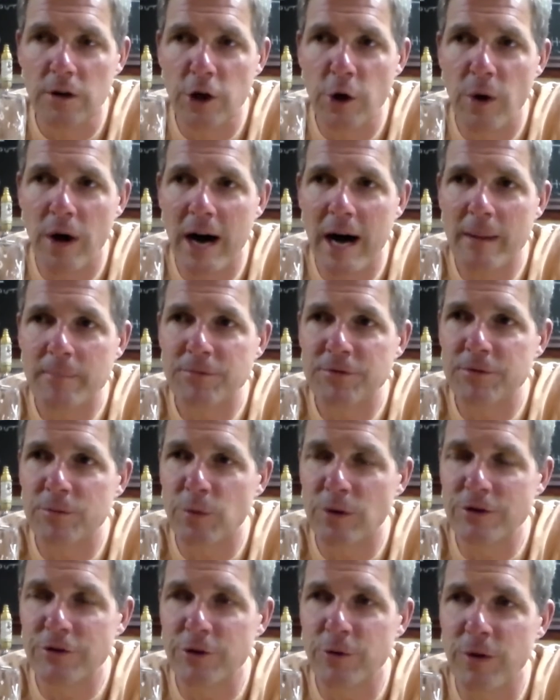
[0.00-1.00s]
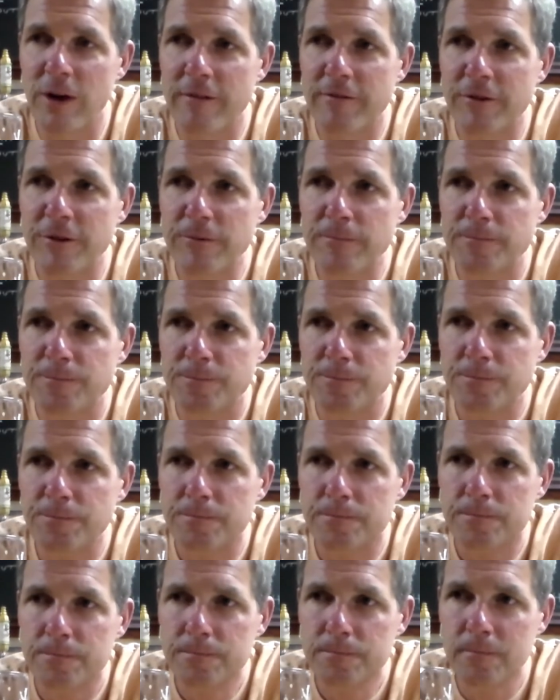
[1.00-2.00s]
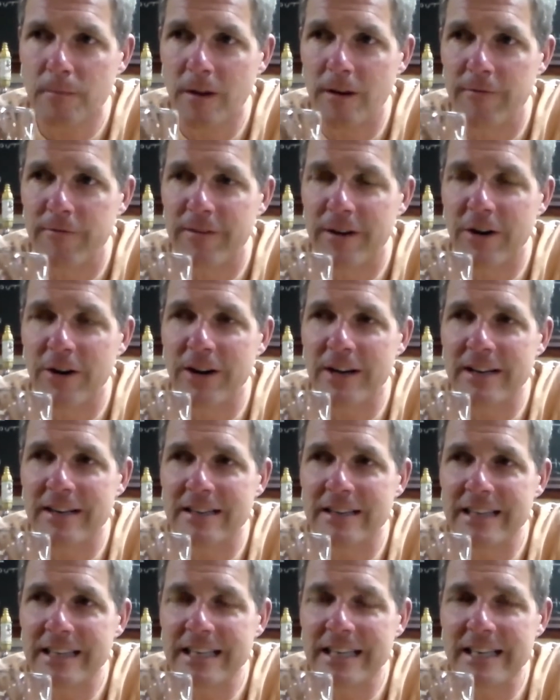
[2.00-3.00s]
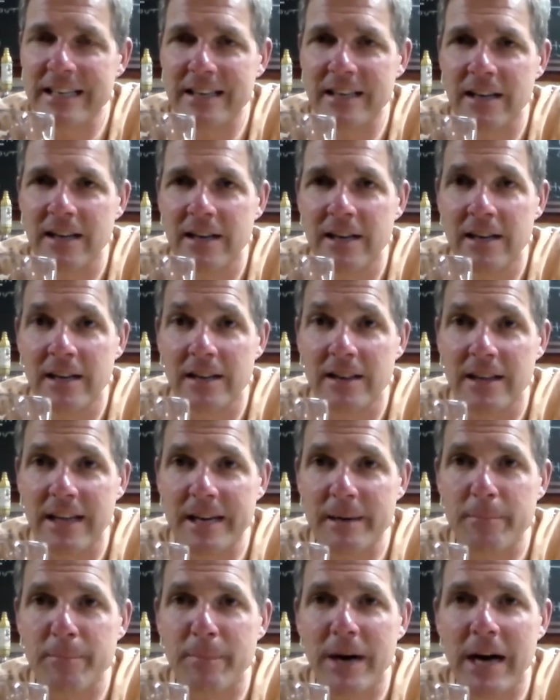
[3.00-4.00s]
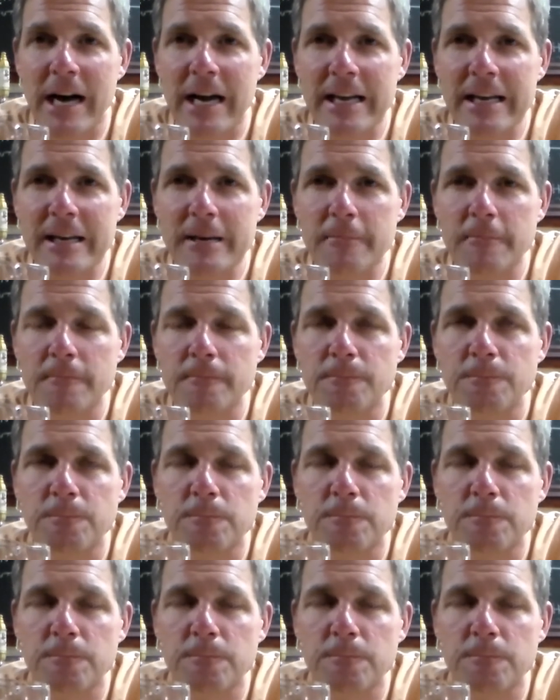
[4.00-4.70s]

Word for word: No hops whatsoever. Very clean, light body.